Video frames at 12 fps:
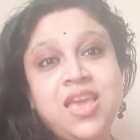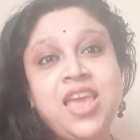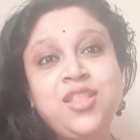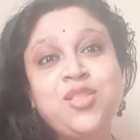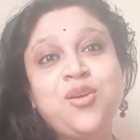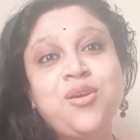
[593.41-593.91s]

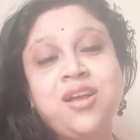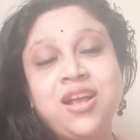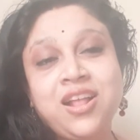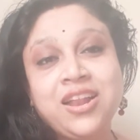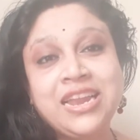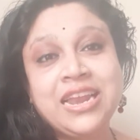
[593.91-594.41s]
in the
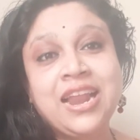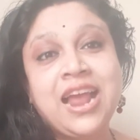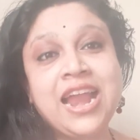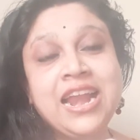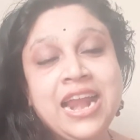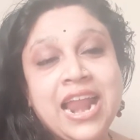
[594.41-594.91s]

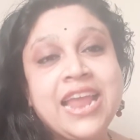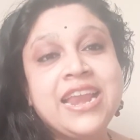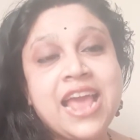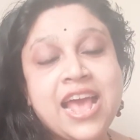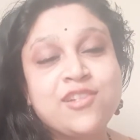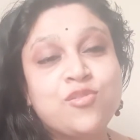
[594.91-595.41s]

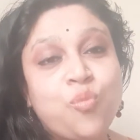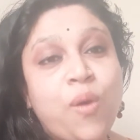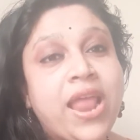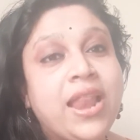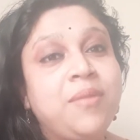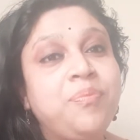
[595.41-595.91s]
guideline as
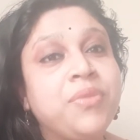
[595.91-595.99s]
well.